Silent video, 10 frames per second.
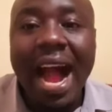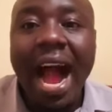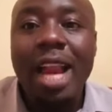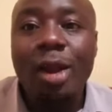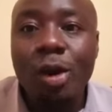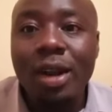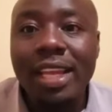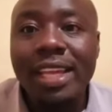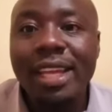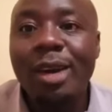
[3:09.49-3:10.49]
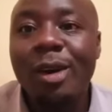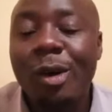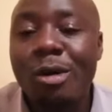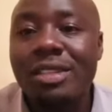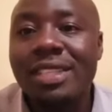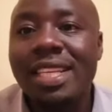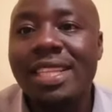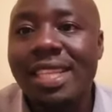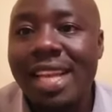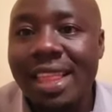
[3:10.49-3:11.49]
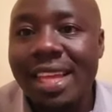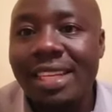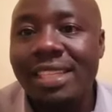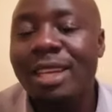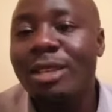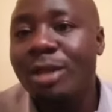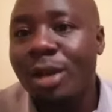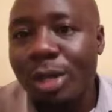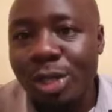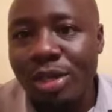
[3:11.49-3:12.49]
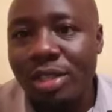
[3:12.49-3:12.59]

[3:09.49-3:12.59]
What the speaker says: a lowly concentrated solution.